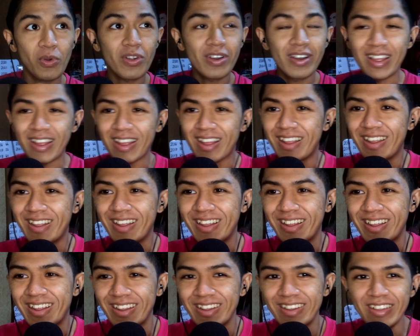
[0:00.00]
morning.
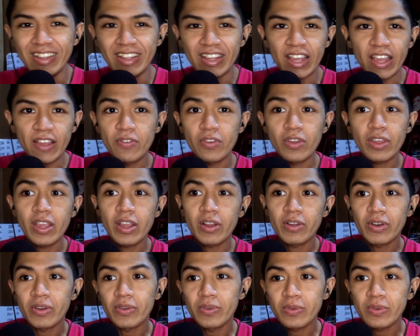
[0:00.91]
If you
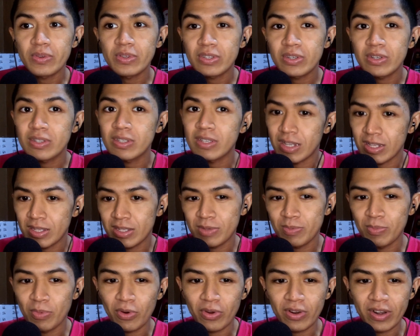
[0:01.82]
hear the roosters,
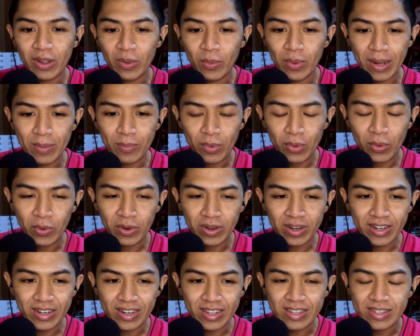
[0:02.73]
it's morning while I'm
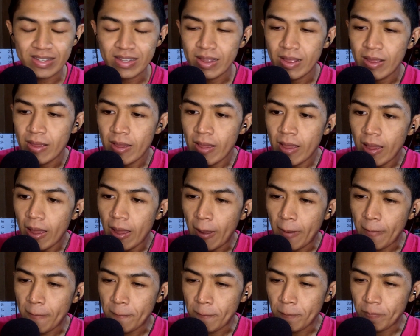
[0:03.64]
recording this.
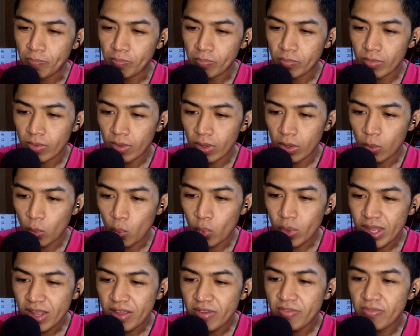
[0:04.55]

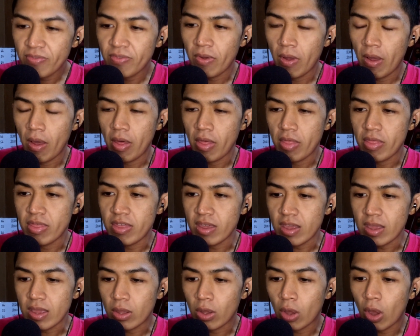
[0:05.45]
Weave
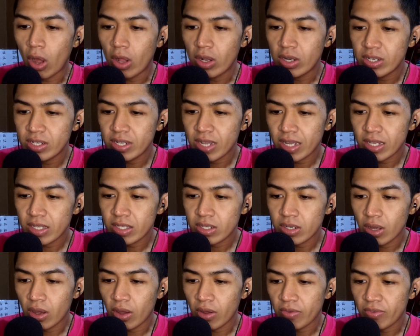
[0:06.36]
the
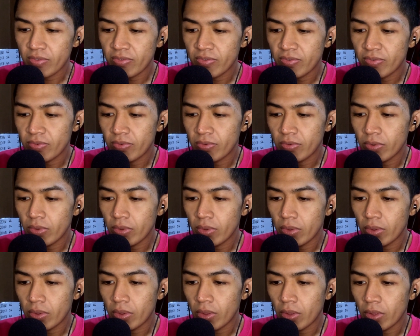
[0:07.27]
context of
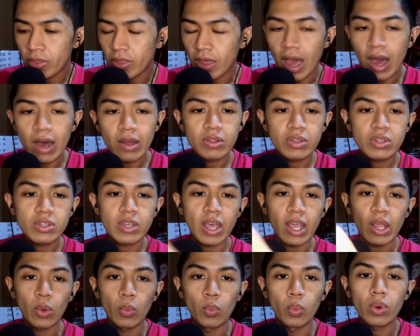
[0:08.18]
the
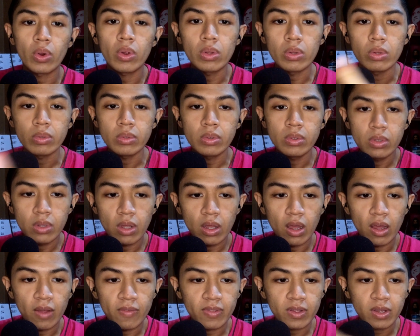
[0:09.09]
outside
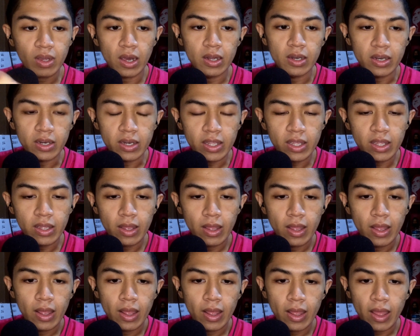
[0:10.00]
world of the
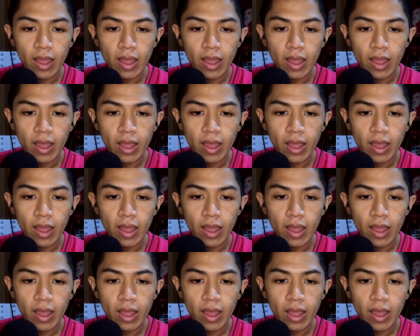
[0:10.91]
colony